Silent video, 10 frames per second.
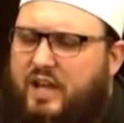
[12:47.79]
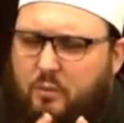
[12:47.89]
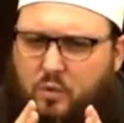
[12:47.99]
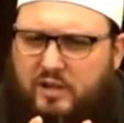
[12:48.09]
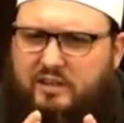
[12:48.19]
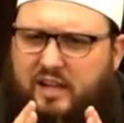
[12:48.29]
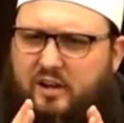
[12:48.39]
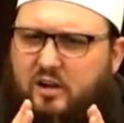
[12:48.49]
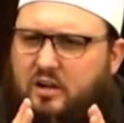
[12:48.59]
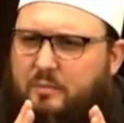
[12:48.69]
that what they
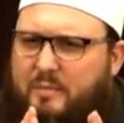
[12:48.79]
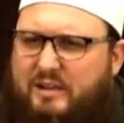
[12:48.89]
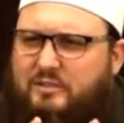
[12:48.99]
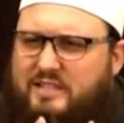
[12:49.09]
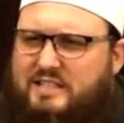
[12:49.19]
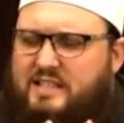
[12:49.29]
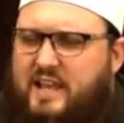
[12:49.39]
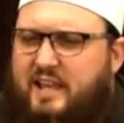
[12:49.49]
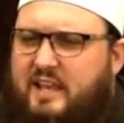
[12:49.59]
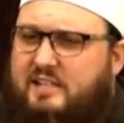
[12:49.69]
are about to
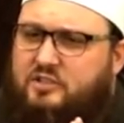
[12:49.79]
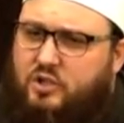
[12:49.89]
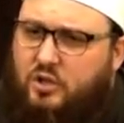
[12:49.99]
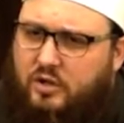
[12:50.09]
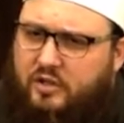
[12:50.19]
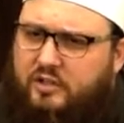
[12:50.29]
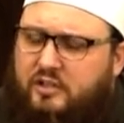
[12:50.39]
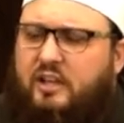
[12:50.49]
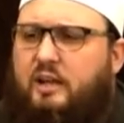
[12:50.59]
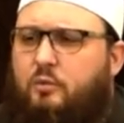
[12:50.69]
say is
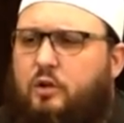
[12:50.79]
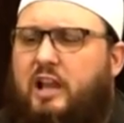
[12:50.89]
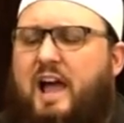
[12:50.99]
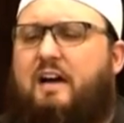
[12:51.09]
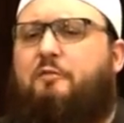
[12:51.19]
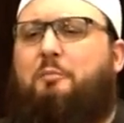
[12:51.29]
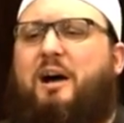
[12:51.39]
good and will have